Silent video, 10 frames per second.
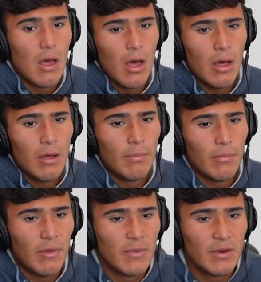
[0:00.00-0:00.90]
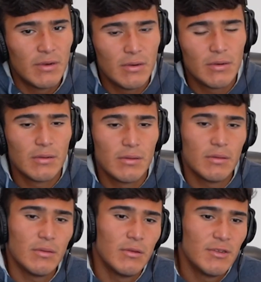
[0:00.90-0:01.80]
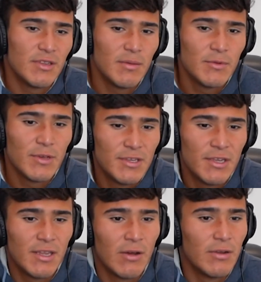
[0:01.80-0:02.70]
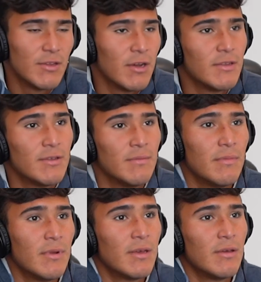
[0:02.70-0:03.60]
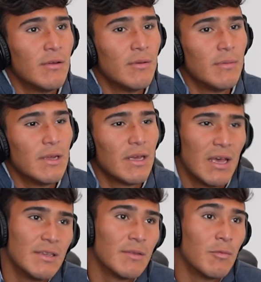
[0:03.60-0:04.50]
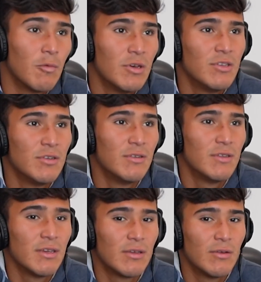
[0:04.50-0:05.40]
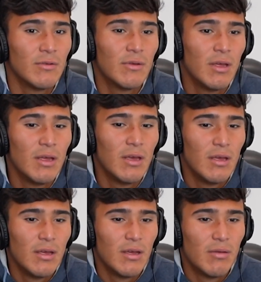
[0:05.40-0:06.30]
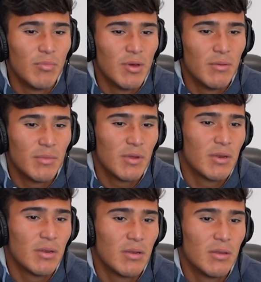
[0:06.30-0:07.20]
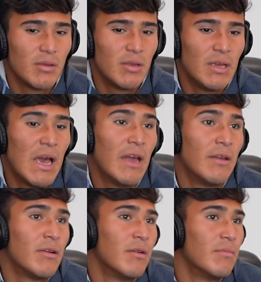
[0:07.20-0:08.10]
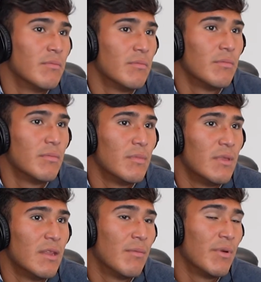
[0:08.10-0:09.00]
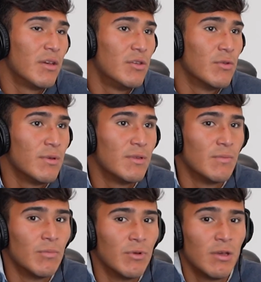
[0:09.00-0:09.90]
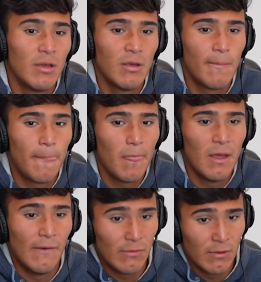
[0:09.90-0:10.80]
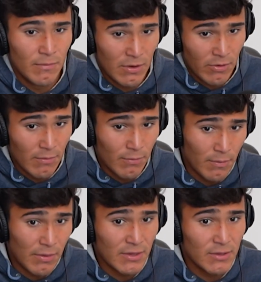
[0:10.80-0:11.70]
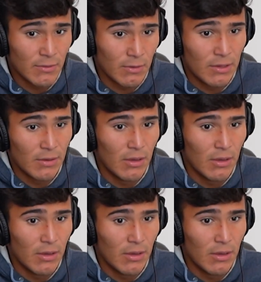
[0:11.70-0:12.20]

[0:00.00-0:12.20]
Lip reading: I mean, there's times where I sit down and talk to him, like you know, like I ask him questions, like, you know. But I mean, he had to come, not by choice, but after my grandpa passed away,